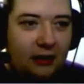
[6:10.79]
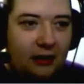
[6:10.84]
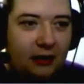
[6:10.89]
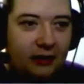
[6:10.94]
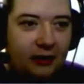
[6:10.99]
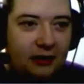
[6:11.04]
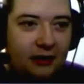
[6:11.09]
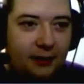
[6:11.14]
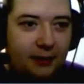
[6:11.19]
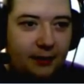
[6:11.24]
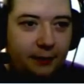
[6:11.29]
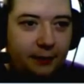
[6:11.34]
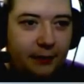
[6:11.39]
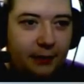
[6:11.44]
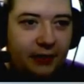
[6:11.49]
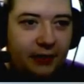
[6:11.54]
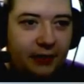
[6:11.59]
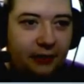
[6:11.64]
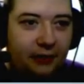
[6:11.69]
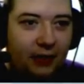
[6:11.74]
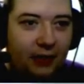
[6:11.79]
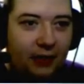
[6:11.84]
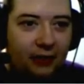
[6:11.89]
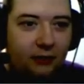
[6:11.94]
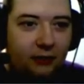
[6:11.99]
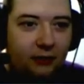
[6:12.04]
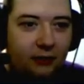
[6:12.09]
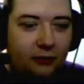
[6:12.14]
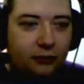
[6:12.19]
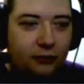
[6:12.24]
it's a bit late.
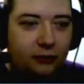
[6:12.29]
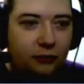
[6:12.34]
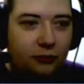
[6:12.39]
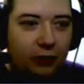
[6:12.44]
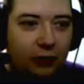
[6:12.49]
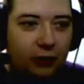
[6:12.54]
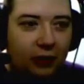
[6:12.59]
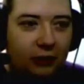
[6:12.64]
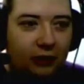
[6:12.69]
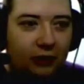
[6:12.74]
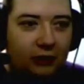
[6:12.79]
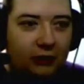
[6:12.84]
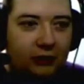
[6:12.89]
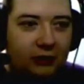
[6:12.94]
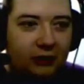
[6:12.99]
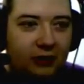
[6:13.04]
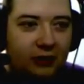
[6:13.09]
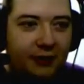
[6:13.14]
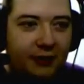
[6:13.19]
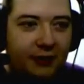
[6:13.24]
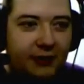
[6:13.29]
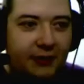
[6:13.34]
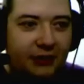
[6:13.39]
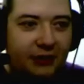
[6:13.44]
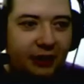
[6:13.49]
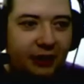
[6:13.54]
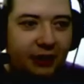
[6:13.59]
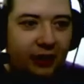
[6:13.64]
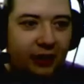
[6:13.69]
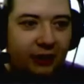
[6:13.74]
Ooh, a little bit
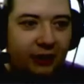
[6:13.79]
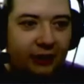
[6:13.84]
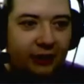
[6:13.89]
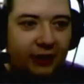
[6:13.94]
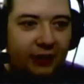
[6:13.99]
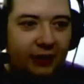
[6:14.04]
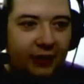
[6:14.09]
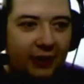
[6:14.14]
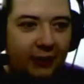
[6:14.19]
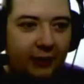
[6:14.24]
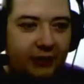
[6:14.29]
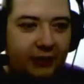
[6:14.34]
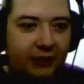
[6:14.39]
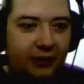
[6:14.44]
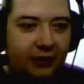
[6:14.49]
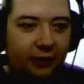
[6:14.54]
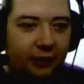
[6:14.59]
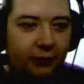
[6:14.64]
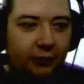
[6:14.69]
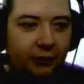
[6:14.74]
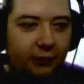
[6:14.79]
shy on the damage, though.